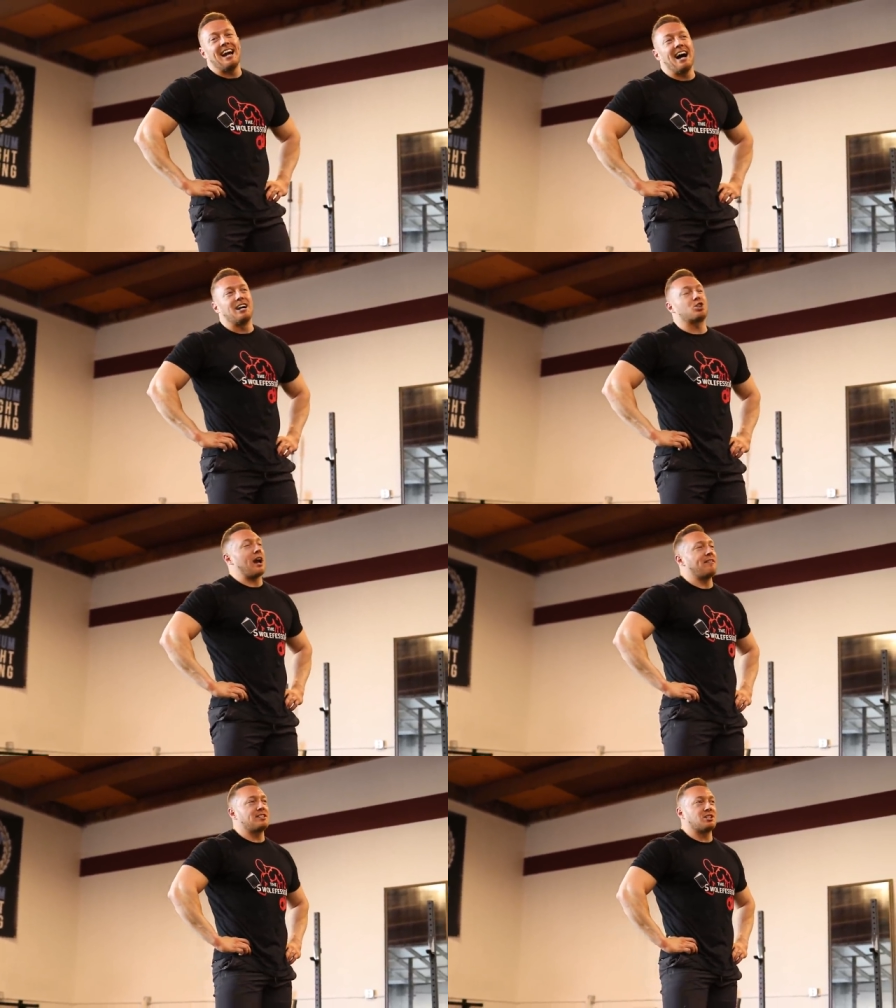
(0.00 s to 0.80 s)

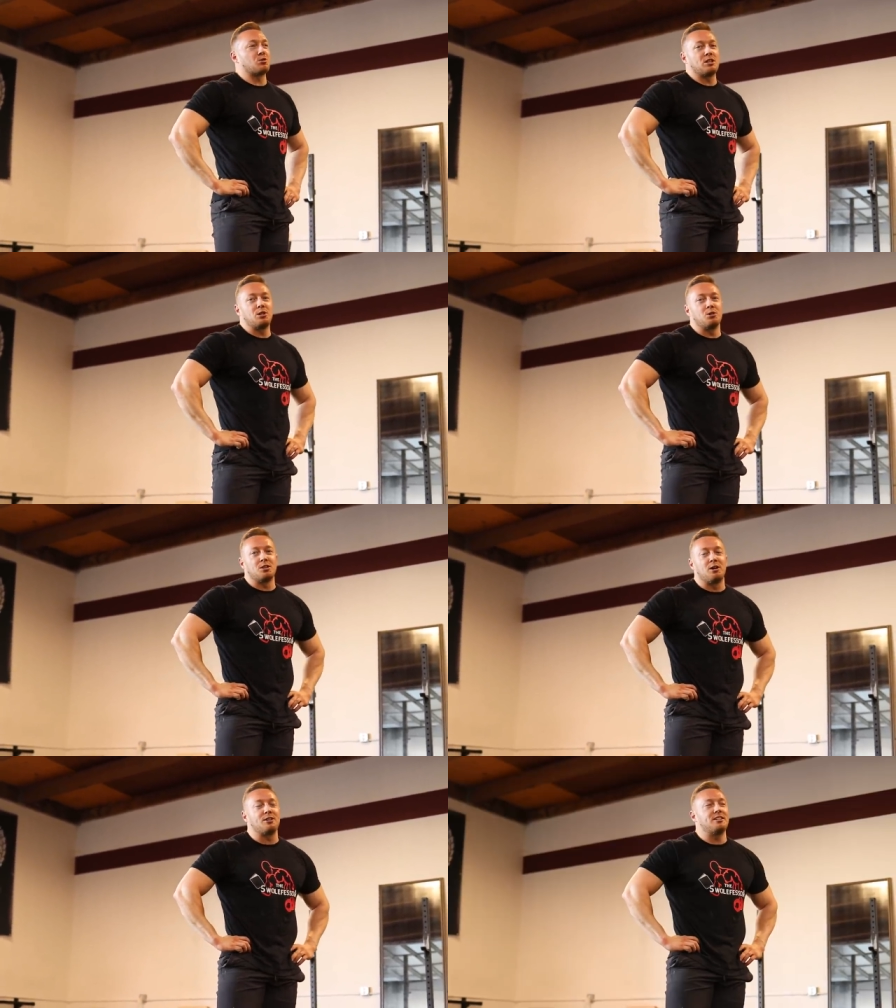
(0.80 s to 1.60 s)
Travis is really
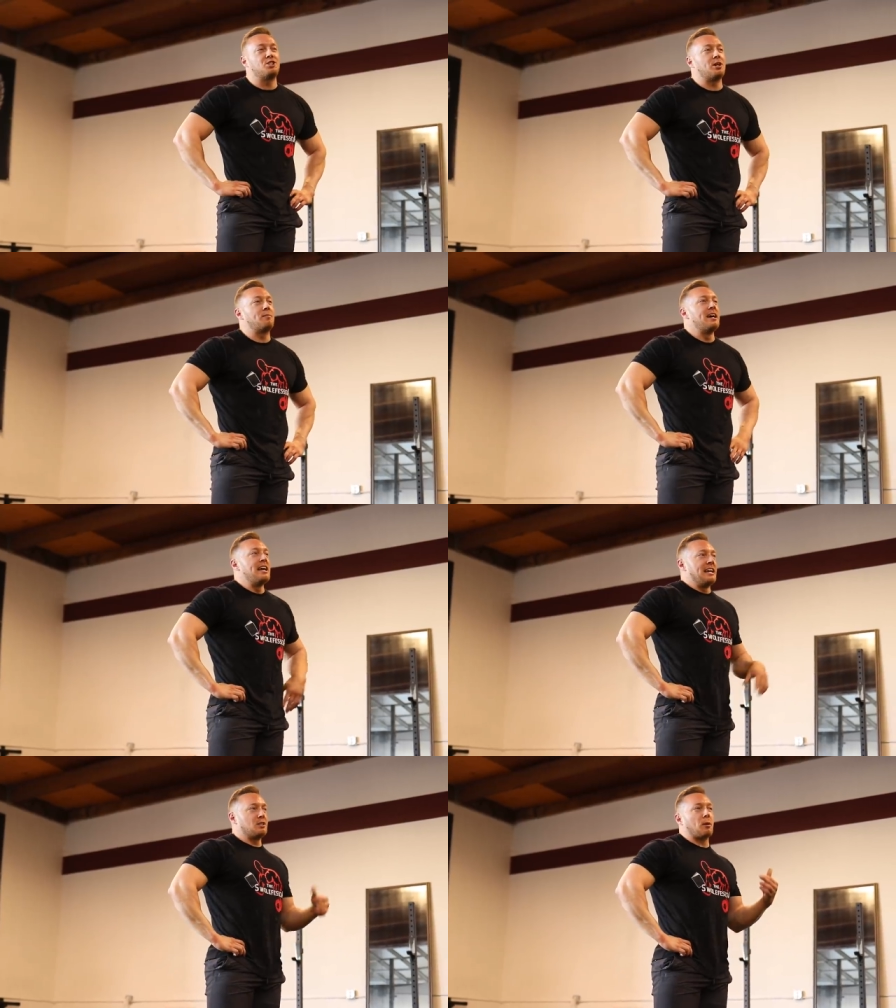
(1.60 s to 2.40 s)
cool, the owner of the gym.
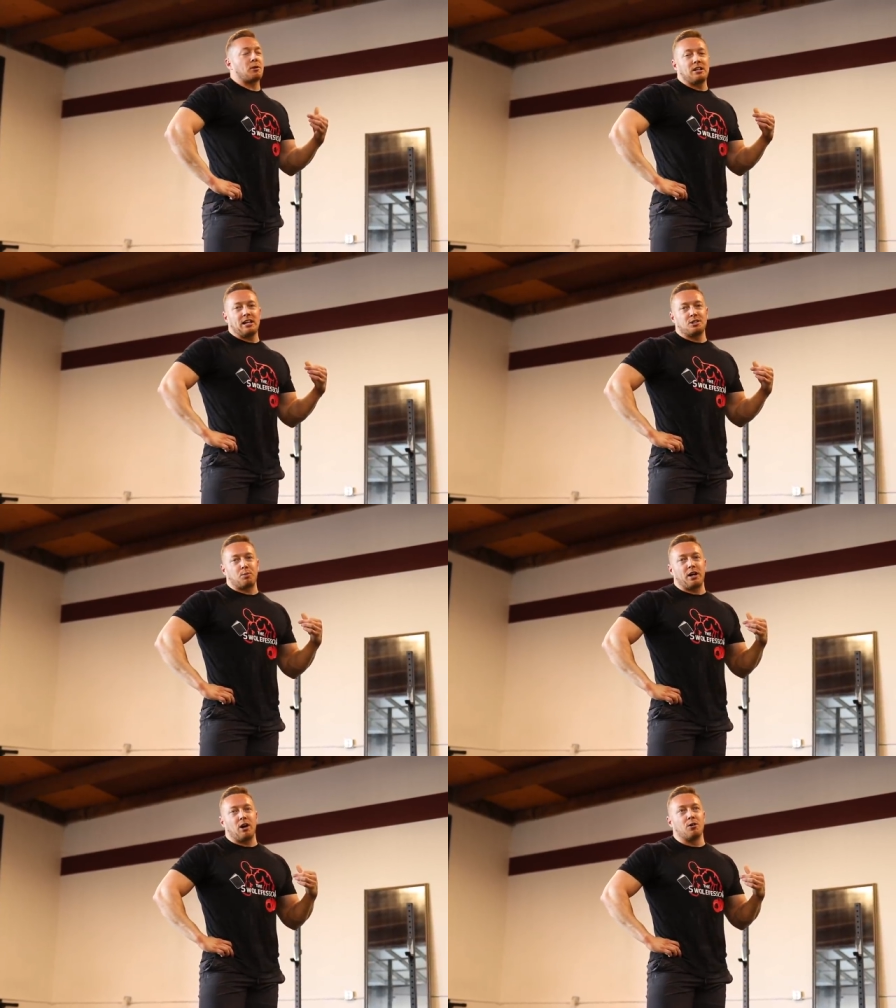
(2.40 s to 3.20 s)
He's probably gonna let us
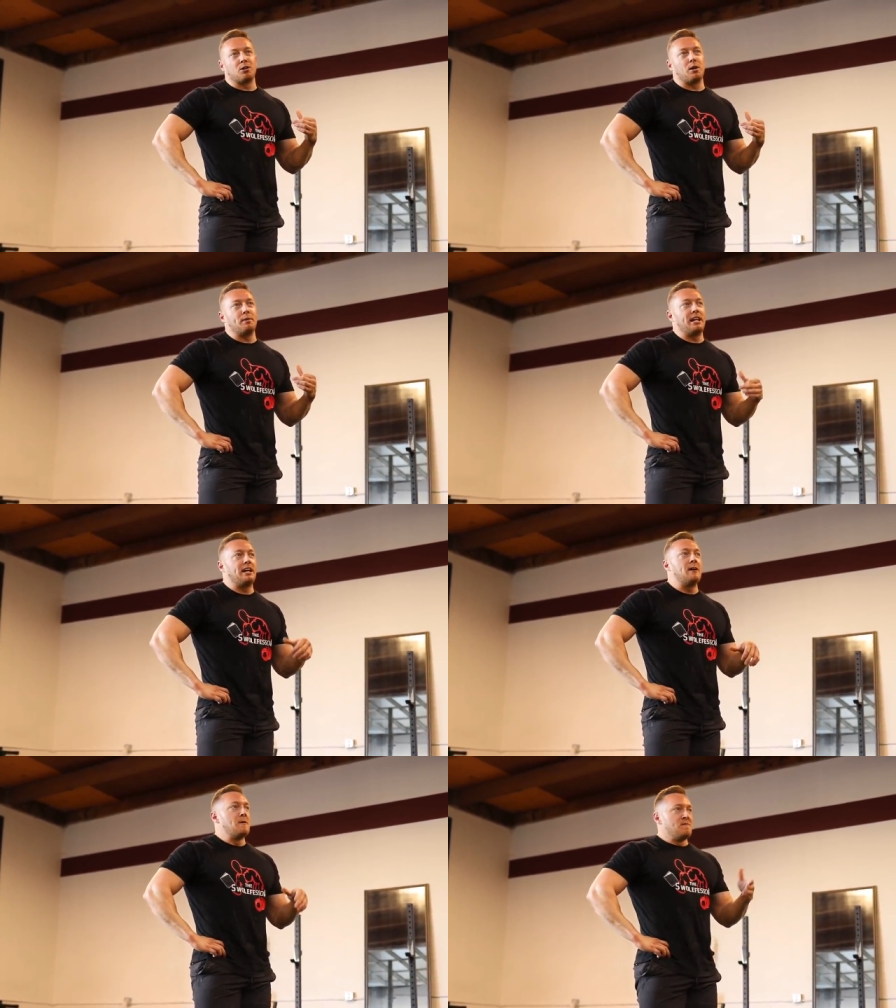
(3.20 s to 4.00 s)
bring our own equipment
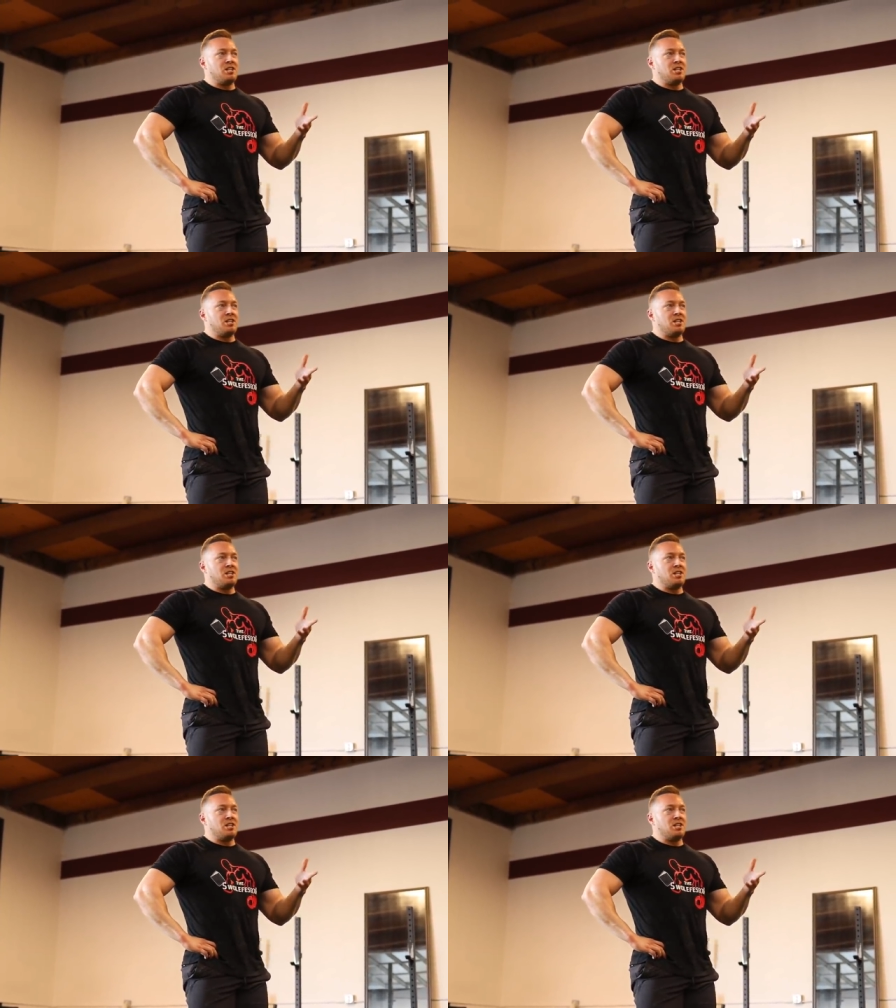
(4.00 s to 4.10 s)
in.